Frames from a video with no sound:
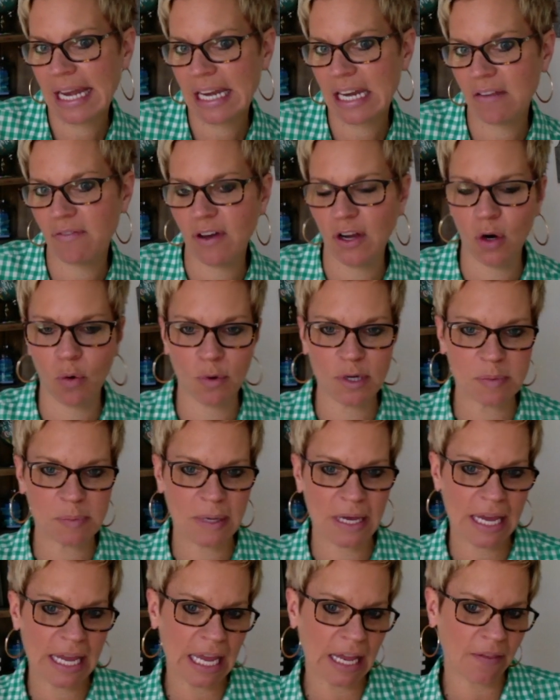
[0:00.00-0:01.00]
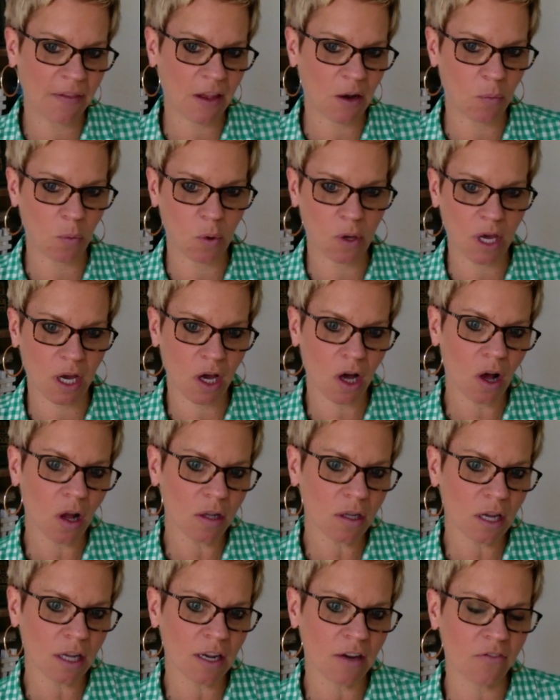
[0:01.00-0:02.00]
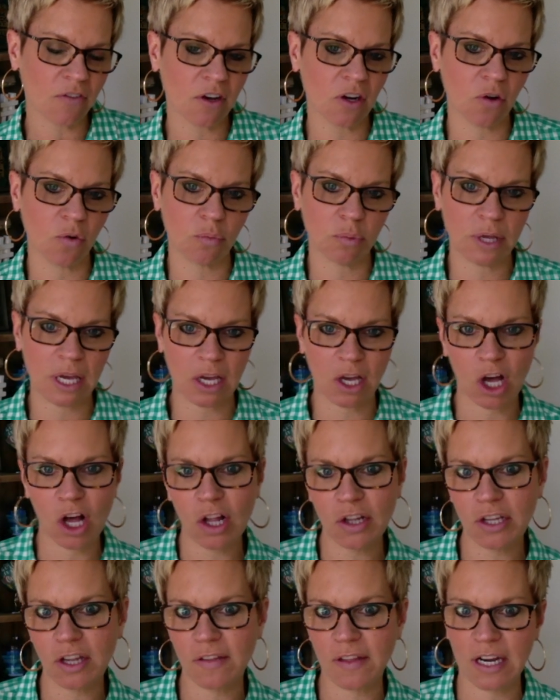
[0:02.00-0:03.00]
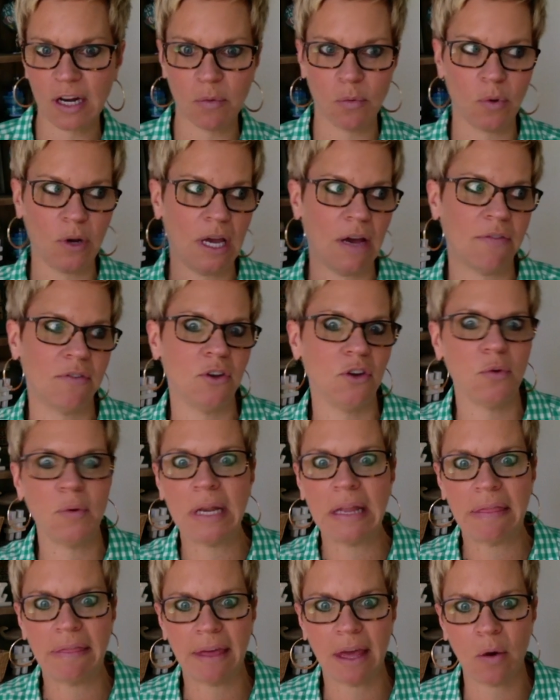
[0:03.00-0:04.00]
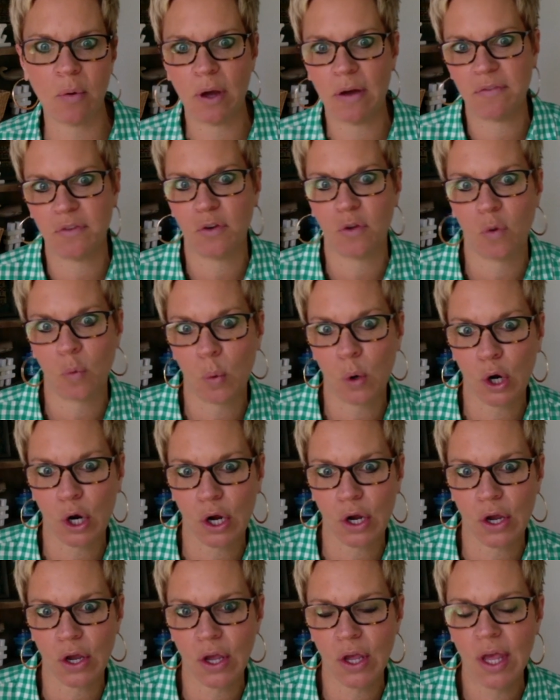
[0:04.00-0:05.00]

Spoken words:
And if I don't raise my hand, then I won't get called on. And if I don't get called on, then I won't have to do anything. I won't have to do the work.